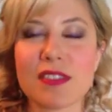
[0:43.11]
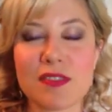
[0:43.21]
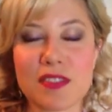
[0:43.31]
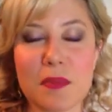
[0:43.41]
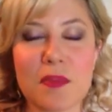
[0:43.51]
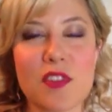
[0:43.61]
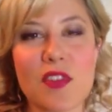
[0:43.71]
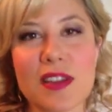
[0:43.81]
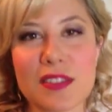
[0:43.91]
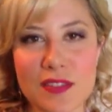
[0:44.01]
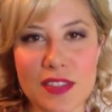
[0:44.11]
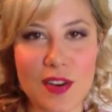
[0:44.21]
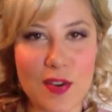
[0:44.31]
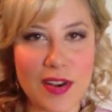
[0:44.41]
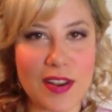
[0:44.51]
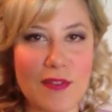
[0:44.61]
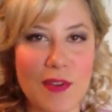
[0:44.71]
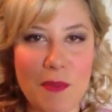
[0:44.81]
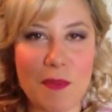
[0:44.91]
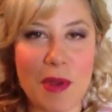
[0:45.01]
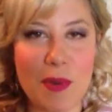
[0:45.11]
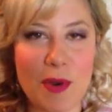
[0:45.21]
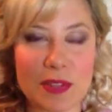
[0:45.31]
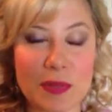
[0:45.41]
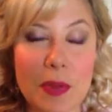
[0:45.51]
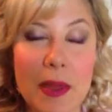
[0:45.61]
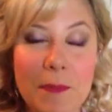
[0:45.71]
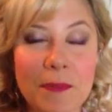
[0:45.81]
as some of you guys have seen already from my posts. But